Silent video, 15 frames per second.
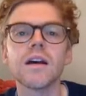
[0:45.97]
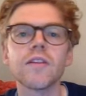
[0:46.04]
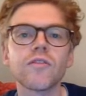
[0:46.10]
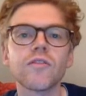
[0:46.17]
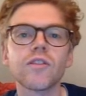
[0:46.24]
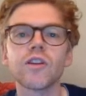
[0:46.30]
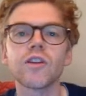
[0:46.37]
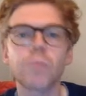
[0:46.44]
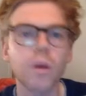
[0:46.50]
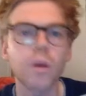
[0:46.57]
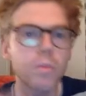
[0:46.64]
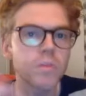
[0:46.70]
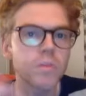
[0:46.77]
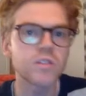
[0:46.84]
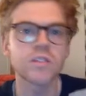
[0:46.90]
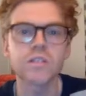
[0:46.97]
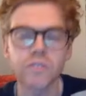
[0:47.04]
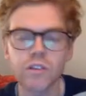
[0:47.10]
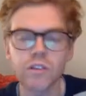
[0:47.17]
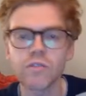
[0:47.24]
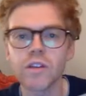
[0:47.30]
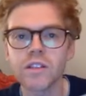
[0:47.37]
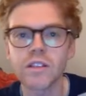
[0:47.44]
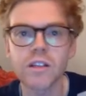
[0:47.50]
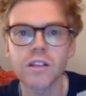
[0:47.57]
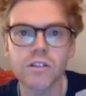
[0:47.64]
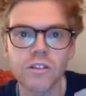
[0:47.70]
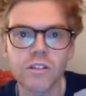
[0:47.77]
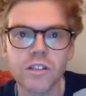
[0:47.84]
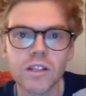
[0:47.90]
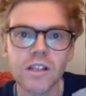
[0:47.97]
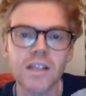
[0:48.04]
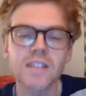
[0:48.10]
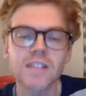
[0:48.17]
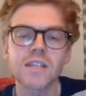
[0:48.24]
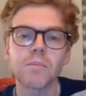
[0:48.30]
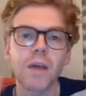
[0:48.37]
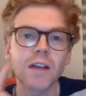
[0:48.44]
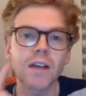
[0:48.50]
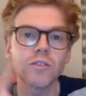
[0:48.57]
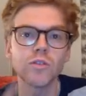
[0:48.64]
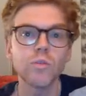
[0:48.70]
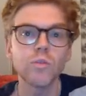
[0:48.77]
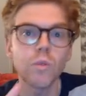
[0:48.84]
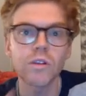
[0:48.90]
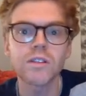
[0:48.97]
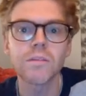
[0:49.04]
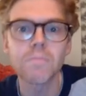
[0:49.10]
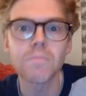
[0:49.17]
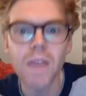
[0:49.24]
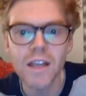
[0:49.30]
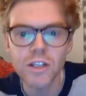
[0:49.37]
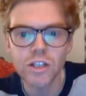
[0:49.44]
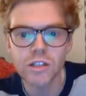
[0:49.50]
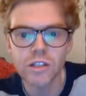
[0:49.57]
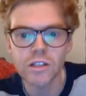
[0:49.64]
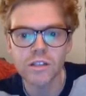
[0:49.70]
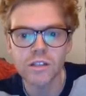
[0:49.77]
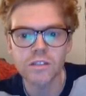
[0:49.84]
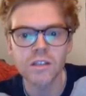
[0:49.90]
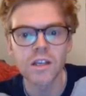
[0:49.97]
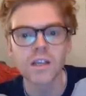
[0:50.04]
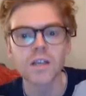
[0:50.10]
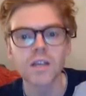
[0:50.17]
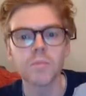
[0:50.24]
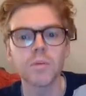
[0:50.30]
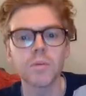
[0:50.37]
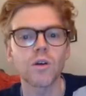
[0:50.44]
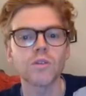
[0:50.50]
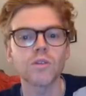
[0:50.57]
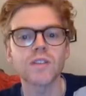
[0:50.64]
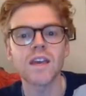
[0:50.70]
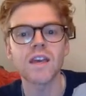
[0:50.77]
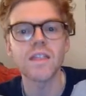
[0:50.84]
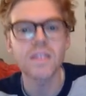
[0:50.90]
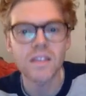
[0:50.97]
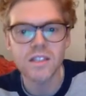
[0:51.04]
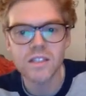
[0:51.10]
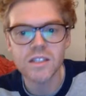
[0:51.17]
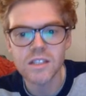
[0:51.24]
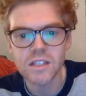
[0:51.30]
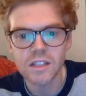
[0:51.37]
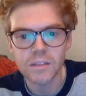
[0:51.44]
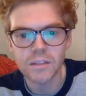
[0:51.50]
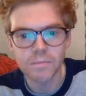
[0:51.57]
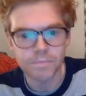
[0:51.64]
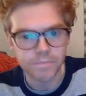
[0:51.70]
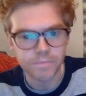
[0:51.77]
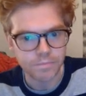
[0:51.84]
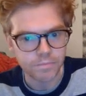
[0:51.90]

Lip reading: for your purposes if you're writing a critical essay, but I do want to mention it because in this scene